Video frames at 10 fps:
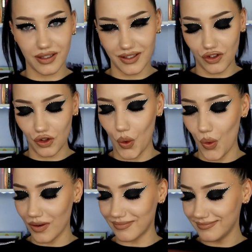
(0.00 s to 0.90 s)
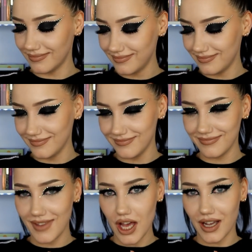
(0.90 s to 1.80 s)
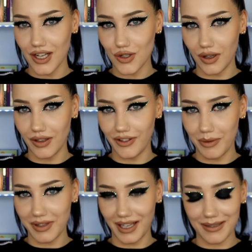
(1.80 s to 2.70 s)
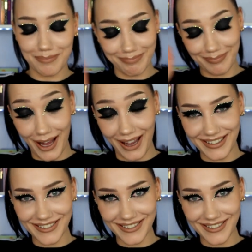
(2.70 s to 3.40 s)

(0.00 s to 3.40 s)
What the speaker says: So, I'll catch you on the flip side. Bye.